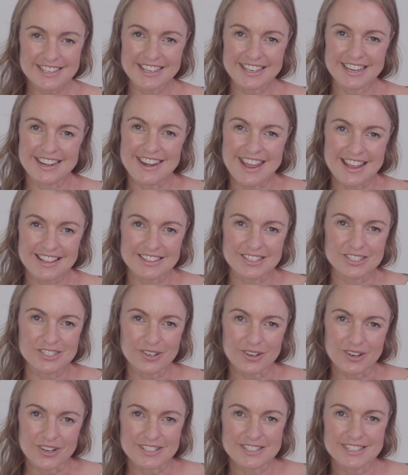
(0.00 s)
to connect the
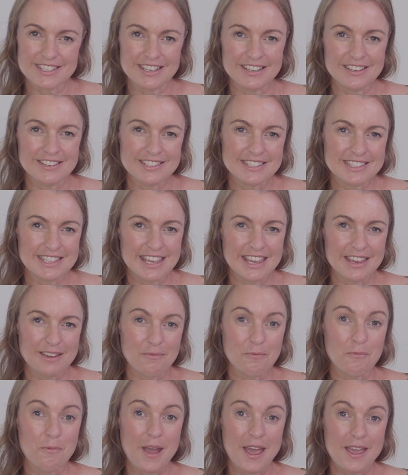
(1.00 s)
dots and you
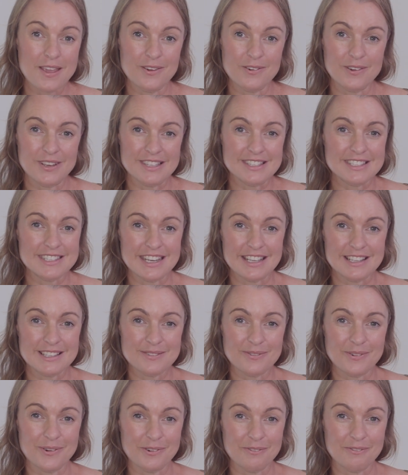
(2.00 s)
see where your
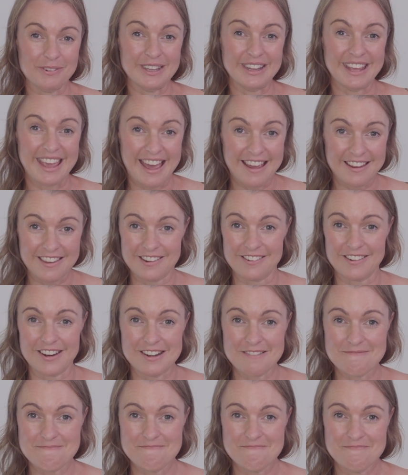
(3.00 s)
instincts were really
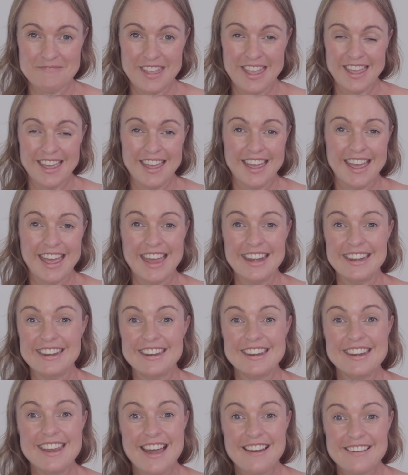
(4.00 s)
accurate.
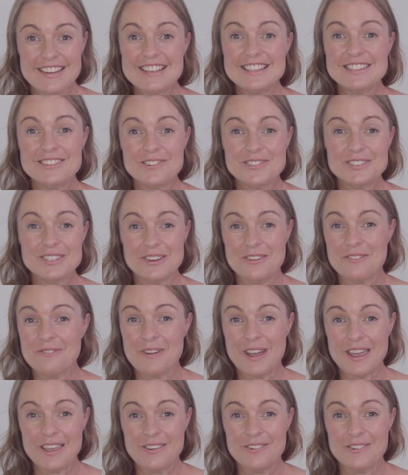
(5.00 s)
And now here's also where